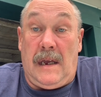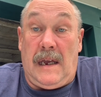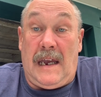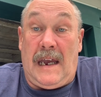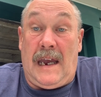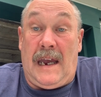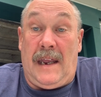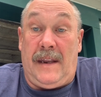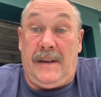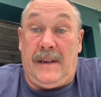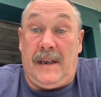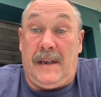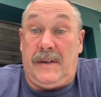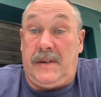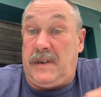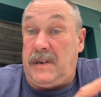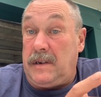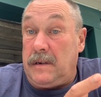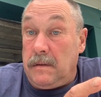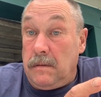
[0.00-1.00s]
and
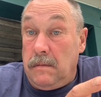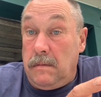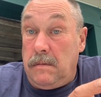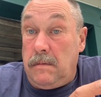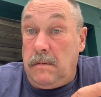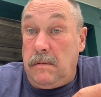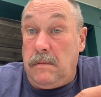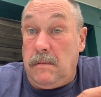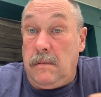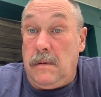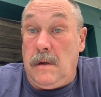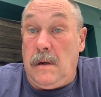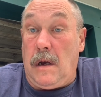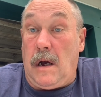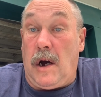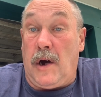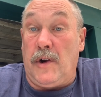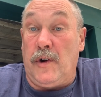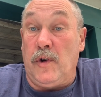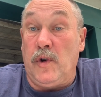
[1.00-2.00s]
it's
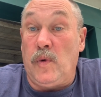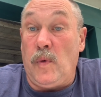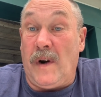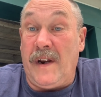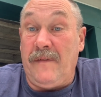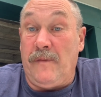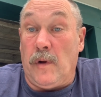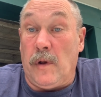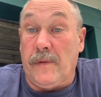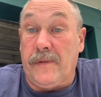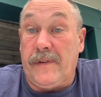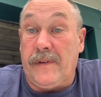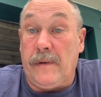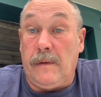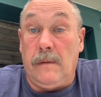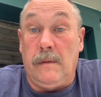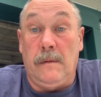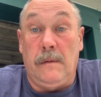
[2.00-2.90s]
120 volts,